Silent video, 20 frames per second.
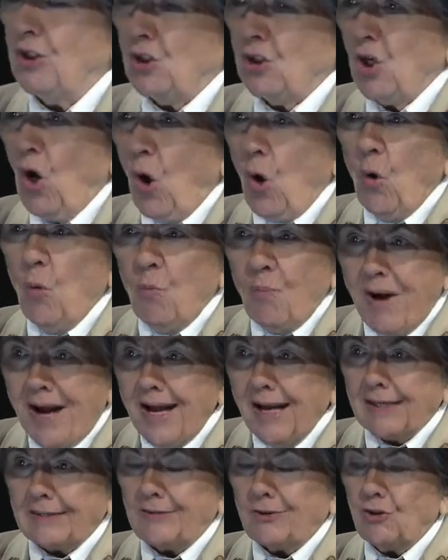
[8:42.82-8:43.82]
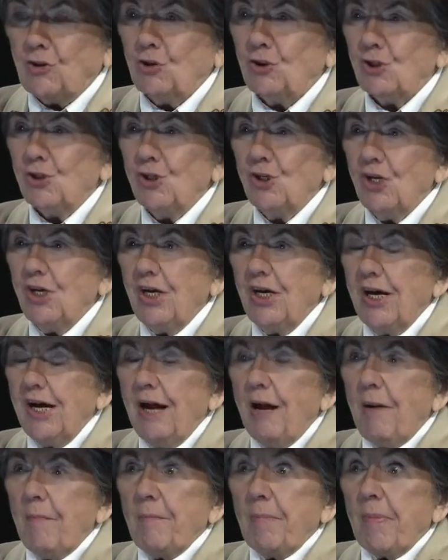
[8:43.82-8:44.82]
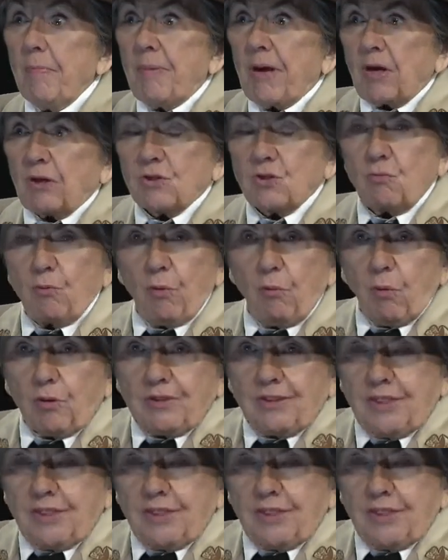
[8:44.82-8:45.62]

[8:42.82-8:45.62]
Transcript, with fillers: so much because we were